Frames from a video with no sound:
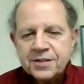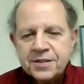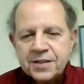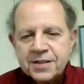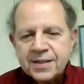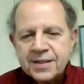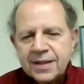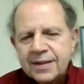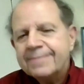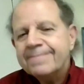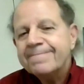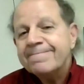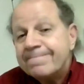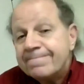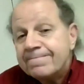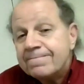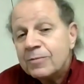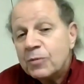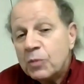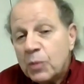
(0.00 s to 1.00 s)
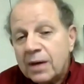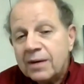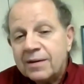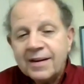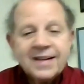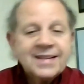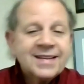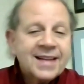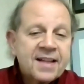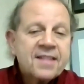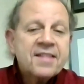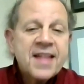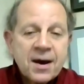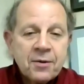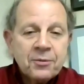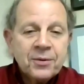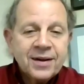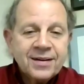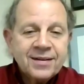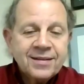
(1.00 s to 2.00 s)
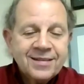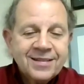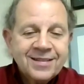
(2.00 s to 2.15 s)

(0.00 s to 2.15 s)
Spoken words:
you'd say, well, I like that one.